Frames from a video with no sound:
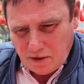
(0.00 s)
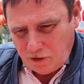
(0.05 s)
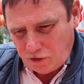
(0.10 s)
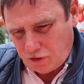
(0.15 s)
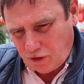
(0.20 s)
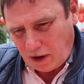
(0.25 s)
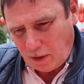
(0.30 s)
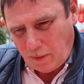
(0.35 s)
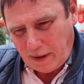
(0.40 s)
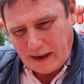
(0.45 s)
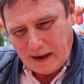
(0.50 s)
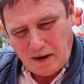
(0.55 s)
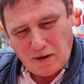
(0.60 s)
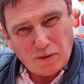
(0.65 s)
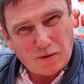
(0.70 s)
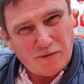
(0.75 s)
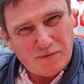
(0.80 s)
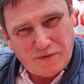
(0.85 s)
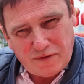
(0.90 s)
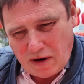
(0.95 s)
Straight away, it
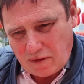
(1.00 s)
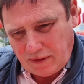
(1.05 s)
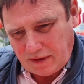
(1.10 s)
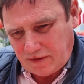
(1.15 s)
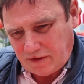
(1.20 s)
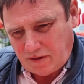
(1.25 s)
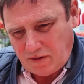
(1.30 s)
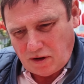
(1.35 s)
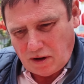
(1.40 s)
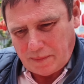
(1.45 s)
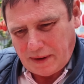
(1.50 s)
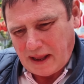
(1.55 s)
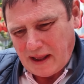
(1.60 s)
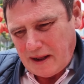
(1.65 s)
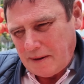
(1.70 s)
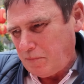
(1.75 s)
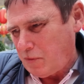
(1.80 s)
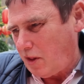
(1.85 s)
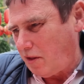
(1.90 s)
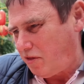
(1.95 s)
looks very slimy.
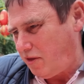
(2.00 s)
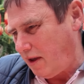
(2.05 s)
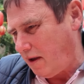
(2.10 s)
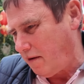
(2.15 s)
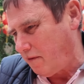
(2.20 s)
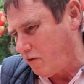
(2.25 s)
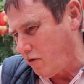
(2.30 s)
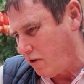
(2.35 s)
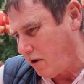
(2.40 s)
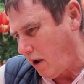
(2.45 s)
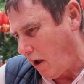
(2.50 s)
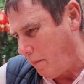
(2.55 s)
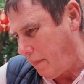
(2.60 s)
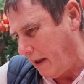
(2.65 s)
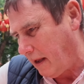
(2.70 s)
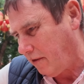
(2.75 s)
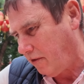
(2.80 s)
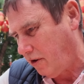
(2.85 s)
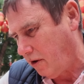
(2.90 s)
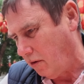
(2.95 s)
The thing I've got to go
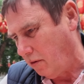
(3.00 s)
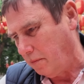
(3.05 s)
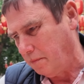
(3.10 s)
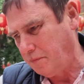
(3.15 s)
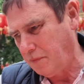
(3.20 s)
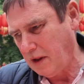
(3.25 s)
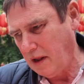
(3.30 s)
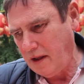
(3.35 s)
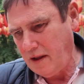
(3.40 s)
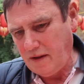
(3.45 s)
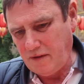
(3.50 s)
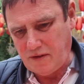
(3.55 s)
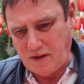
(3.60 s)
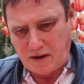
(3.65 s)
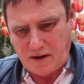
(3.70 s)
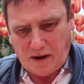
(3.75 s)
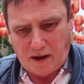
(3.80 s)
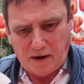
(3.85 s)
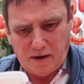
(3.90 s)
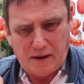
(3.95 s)
back to is the
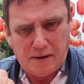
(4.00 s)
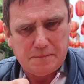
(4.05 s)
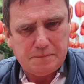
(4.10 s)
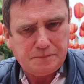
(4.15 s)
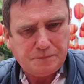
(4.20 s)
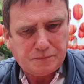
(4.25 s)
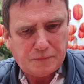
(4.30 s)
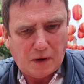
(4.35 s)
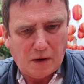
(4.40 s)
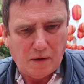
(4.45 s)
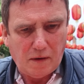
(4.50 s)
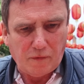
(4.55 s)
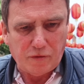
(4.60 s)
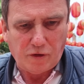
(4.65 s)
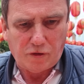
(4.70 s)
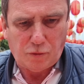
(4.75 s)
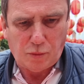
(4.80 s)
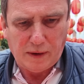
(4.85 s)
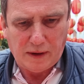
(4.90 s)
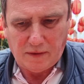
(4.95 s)
colour of
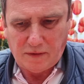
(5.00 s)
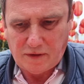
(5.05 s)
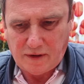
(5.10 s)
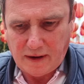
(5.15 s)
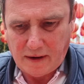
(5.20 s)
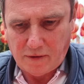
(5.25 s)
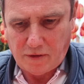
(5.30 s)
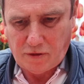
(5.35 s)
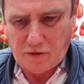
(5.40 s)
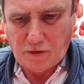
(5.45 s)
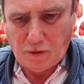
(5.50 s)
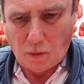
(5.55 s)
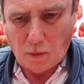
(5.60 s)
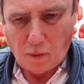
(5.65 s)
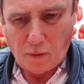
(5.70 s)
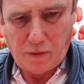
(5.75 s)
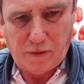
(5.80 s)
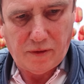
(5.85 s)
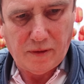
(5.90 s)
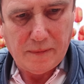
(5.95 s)
the sweet and sour
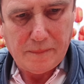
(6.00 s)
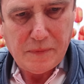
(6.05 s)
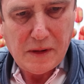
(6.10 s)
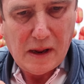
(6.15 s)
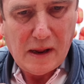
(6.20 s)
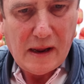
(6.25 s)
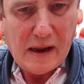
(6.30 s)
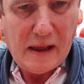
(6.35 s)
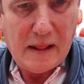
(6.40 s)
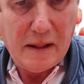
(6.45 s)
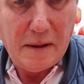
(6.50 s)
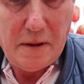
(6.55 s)
sauce, and